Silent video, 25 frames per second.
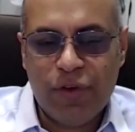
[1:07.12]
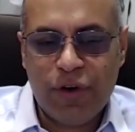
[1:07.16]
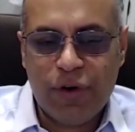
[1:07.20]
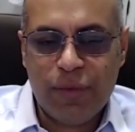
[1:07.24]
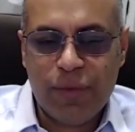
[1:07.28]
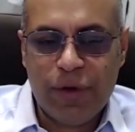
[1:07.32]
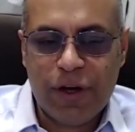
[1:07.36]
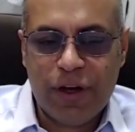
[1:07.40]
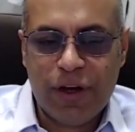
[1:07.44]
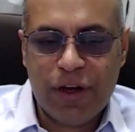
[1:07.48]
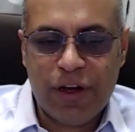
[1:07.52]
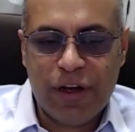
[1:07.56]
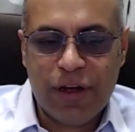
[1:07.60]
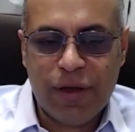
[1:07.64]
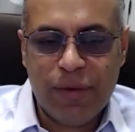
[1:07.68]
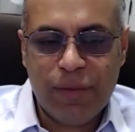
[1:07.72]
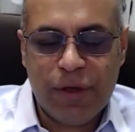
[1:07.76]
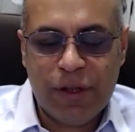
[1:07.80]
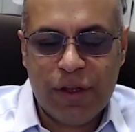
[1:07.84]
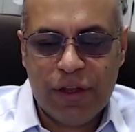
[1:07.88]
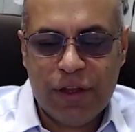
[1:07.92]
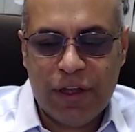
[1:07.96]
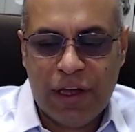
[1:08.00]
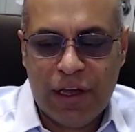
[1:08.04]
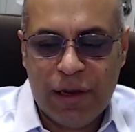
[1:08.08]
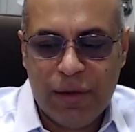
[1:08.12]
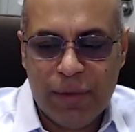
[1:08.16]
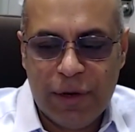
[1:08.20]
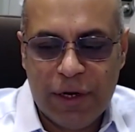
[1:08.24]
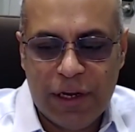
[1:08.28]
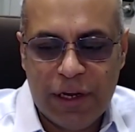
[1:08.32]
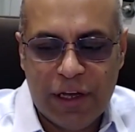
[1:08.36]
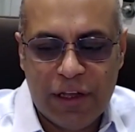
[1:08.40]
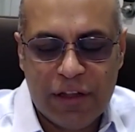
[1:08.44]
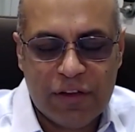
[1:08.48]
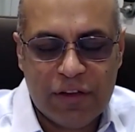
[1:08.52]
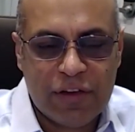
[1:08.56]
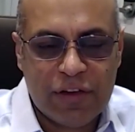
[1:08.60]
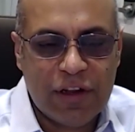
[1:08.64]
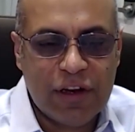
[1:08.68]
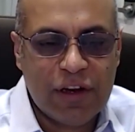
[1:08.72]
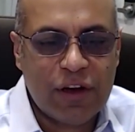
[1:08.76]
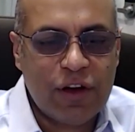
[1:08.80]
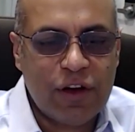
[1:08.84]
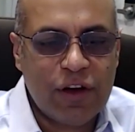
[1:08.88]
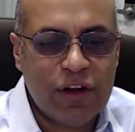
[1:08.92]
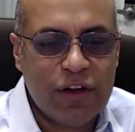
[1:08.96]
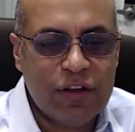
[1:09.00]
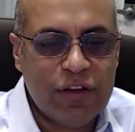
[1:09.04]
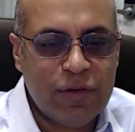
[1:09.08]
Verma. I'm at the Albert
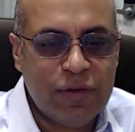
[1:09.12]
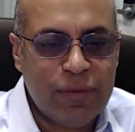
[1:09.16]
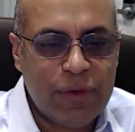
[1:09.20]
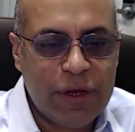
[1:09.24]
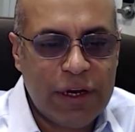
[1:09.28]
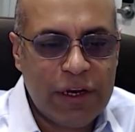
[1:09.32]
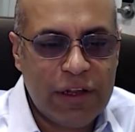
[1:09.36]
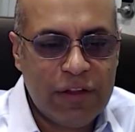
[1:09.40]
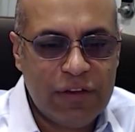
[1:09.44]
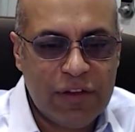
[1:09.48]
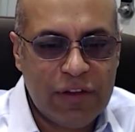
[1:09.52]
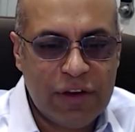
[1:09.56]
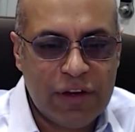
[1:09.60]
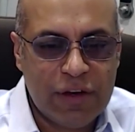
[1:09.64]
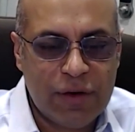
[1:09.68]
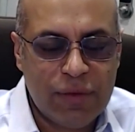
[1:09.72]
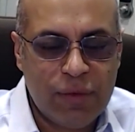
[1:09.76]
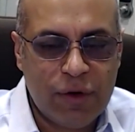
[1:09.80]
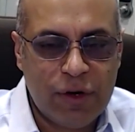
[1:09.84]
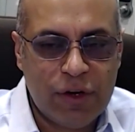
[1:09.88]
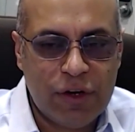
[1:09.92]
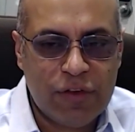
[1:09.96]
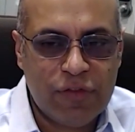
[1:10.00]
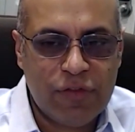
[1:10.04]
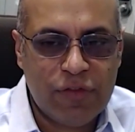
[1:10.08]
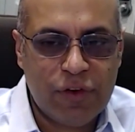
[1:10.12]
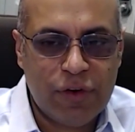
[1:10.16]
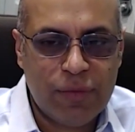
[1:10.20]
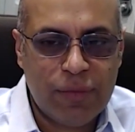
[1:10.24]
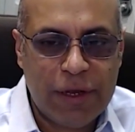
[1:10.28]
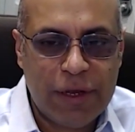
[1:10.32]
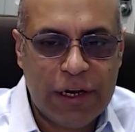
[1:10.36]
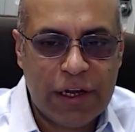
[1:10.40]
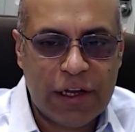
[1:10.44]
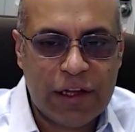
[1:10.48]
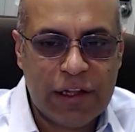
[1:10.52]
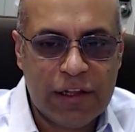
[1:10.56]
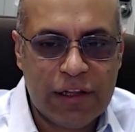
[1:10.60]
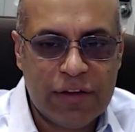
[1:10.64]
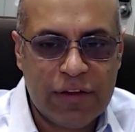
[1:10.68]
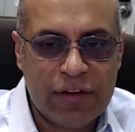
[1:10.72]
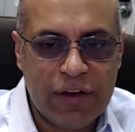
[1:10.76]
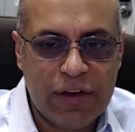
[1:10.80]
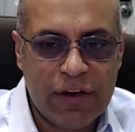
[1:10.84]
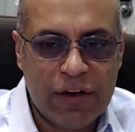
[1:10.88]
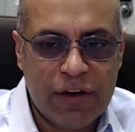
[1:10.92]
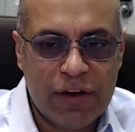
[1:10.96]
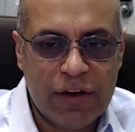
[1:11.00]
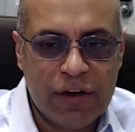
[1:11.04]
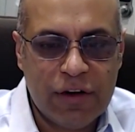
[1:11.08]
Einstein College of Medicine and Montefiore Medical
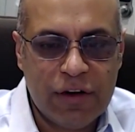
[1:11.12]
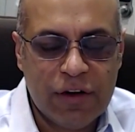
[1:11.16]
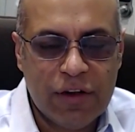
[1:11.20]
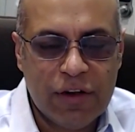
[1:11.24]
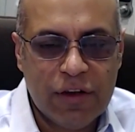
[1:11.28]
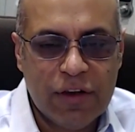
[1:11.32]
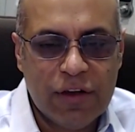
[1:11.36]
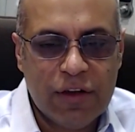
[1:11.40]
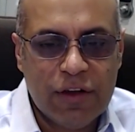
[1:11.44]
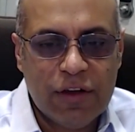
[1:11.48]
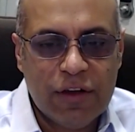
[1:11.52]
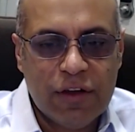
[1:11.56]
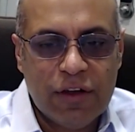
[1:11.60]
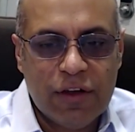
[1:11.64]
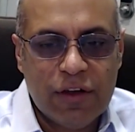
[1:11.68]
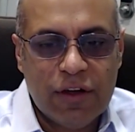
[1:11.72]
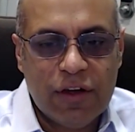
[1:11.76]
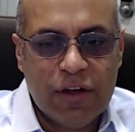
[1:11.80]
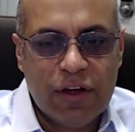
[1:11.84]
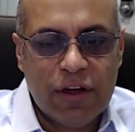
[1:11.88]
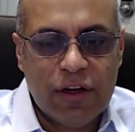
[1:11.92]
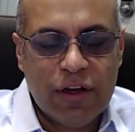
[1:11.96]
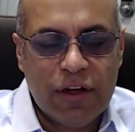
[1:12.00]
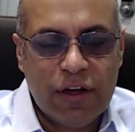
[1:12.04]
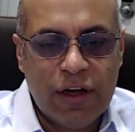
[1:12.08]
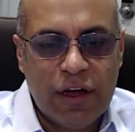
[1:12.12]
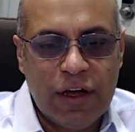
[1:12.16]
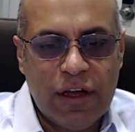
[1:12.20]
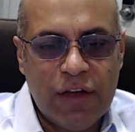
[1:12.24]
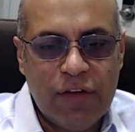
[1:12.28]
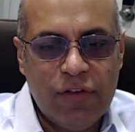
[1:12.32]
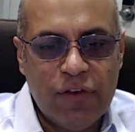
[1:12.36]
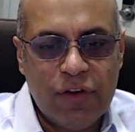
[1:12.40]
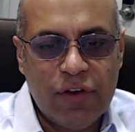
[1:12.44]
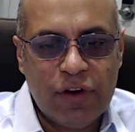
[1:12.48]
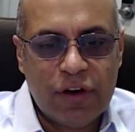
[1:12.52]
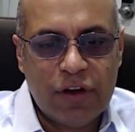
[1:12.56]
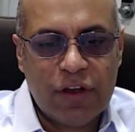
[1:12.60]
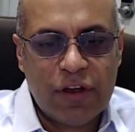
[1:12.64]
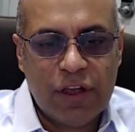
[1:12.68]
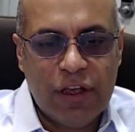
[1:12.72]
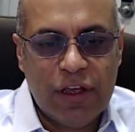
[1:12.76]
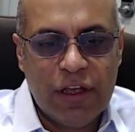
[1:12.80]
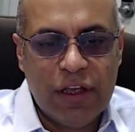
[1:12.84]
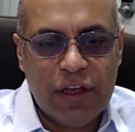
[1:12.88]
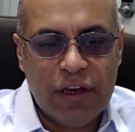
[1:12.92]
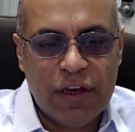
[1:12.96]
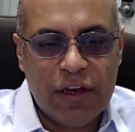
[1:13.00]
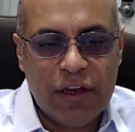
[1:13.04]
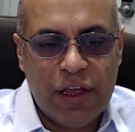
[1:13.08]
Center. I work
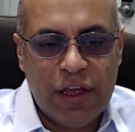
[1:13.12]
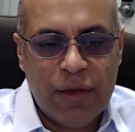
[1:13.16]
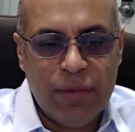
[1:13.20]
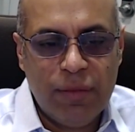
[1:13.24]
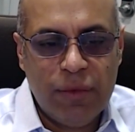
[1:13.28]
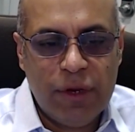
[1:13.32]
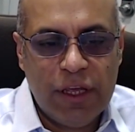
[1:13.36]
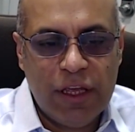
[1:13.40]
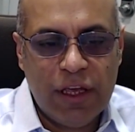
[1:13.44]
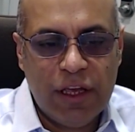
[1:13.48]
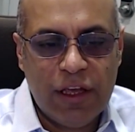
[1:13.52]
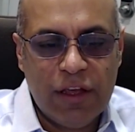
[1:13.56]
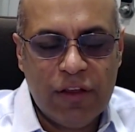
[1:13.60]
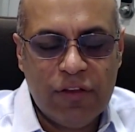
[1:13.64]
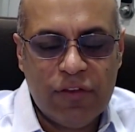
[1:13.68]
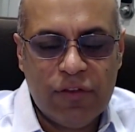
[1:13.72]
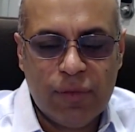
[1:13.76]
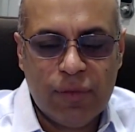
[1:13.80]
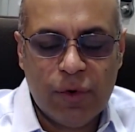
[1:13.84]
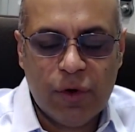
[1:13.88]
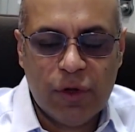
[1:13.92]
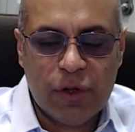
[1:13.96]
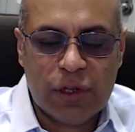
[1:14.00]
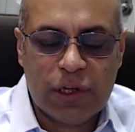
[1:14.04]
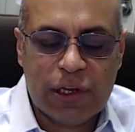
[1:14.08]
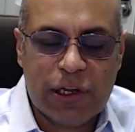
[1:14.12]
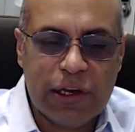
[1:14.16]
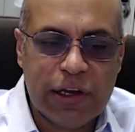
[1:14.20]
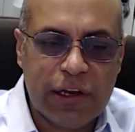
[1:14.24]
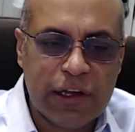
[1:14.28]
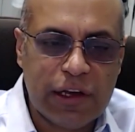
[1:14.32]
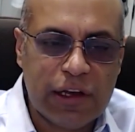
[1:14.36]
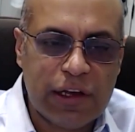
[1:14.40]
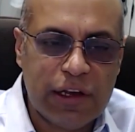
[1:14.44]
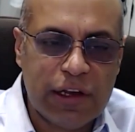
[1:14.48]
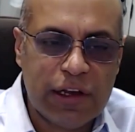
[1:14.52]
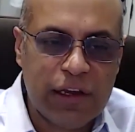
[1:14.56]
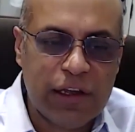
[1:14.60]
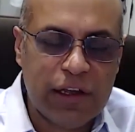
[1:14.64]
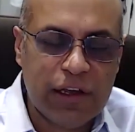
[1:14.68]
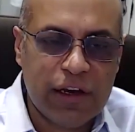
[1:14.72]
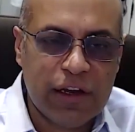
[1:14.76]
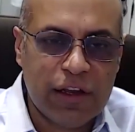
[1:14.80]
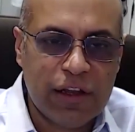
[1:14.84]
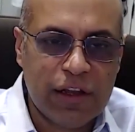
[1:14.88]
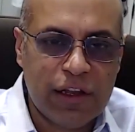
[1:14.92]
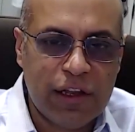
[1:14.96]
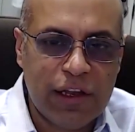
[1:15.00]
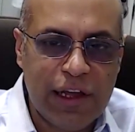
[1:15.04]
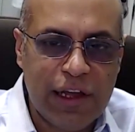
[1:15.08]
in MDS, both clinically
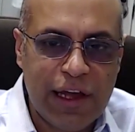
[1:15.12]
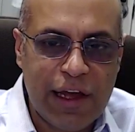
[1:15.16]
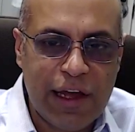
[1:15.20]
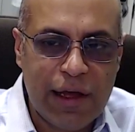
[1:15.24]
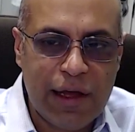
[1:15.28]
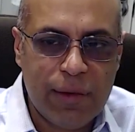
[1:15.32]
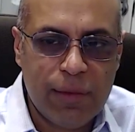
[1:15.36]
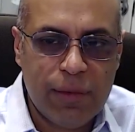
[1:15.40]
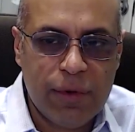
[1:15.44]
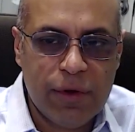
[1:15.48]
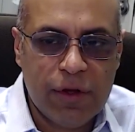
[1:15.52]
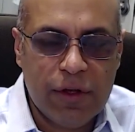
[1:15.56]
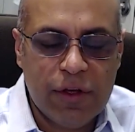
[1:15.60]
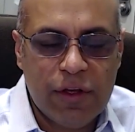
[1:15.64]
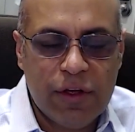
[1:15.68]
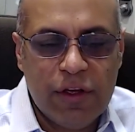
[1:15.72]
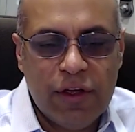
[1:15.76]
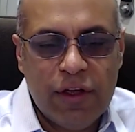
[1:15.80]
and in the lab,